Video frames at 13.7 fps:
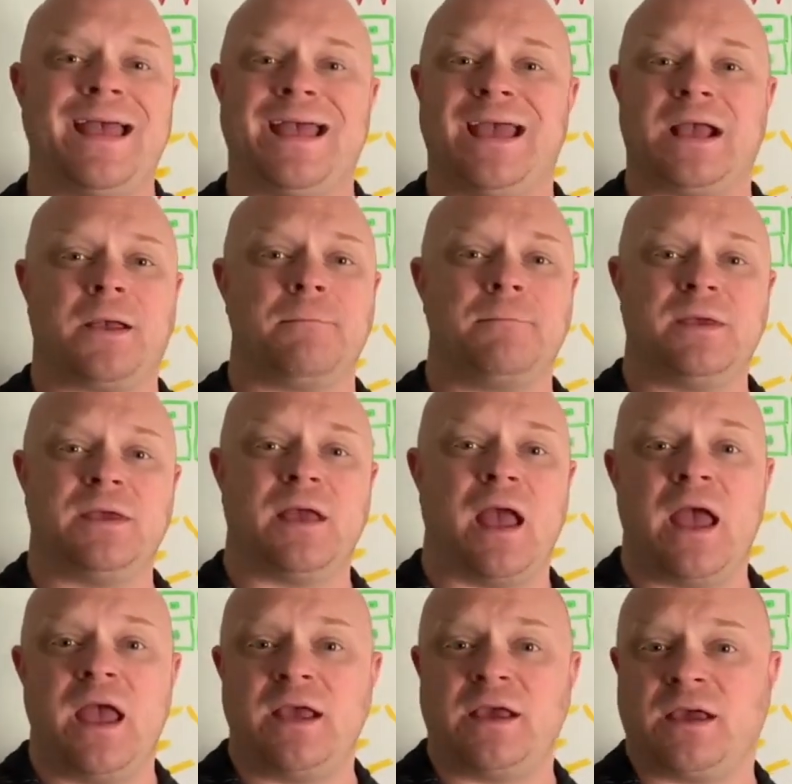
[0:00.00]
It can be
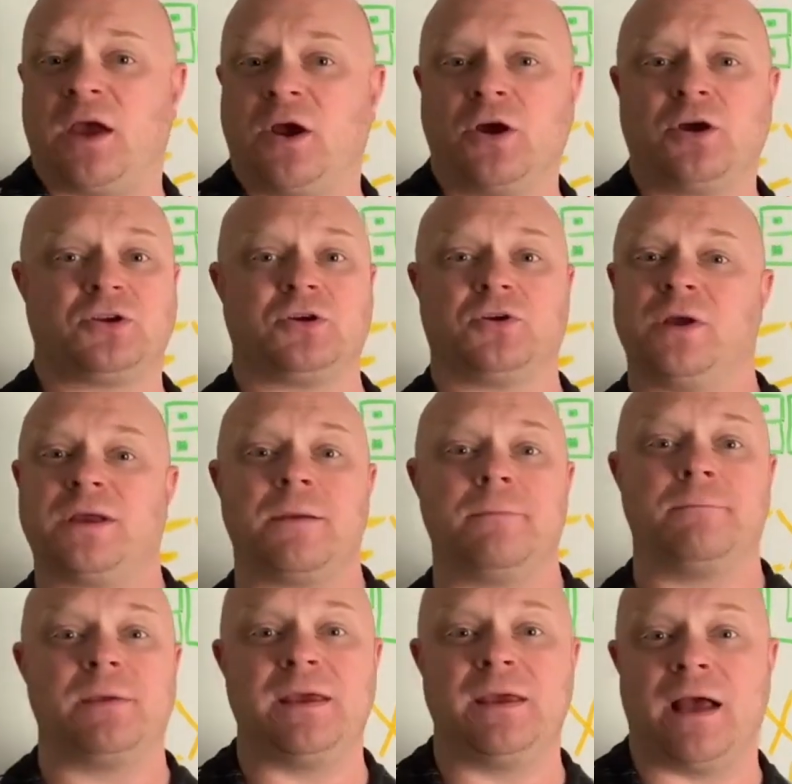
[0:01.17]
a character. It
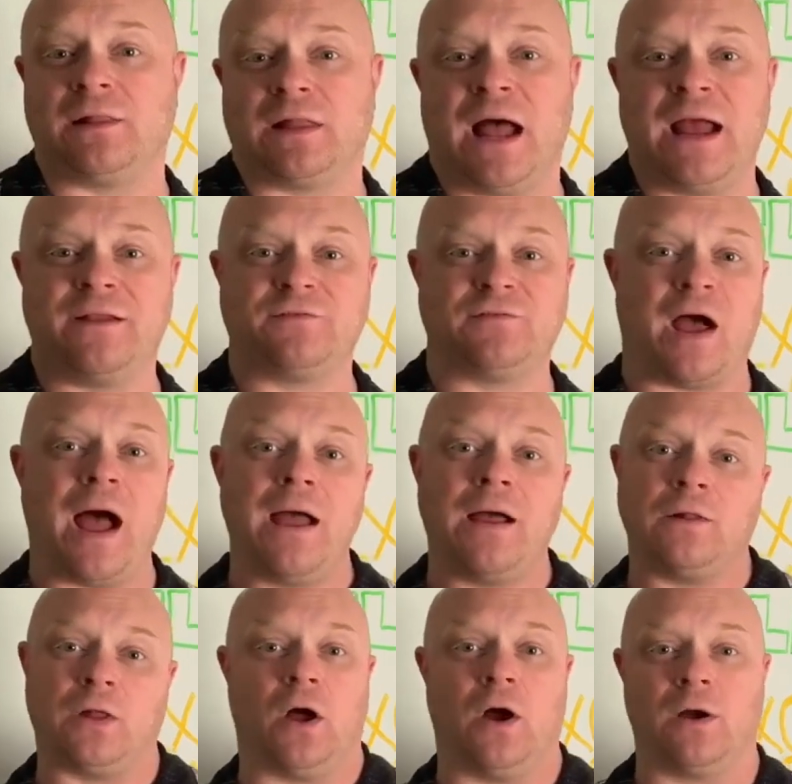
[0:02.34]
can be a line of
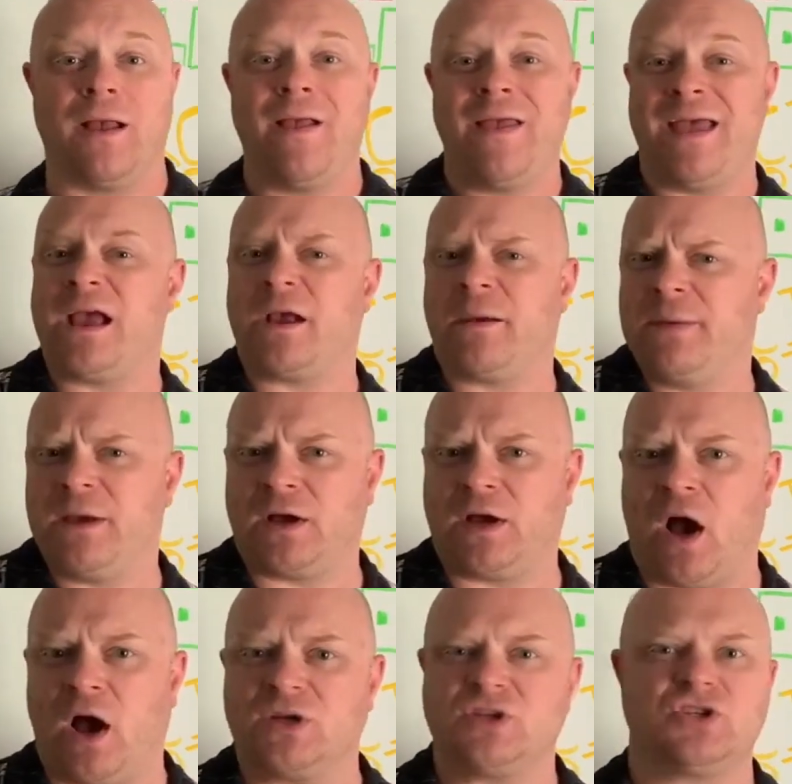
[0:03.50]
dialogue. It can be a
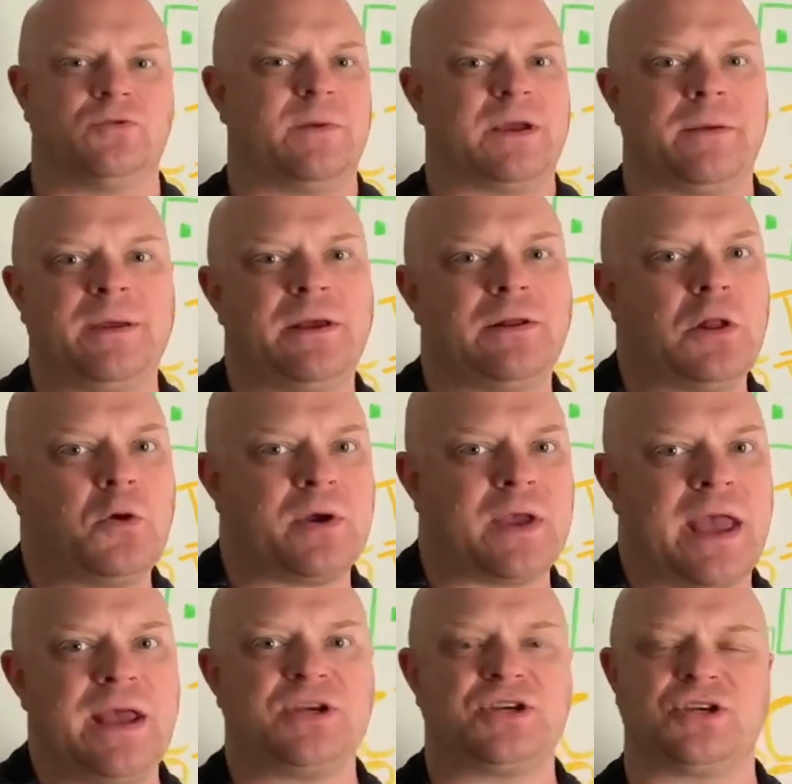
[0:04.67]
costume. It can be a
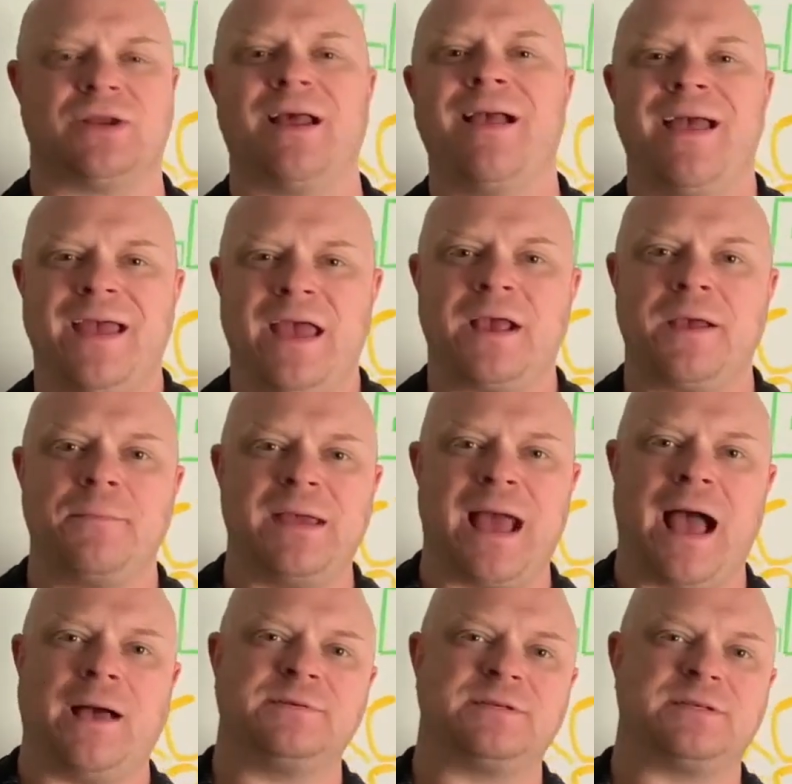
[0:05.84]
location. It can be
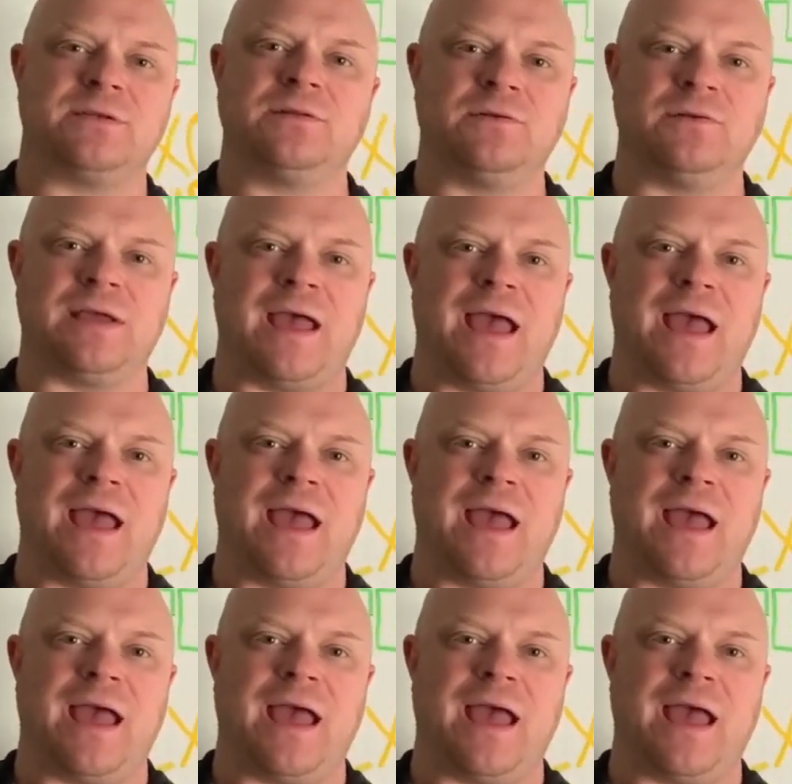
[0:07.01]
absolutely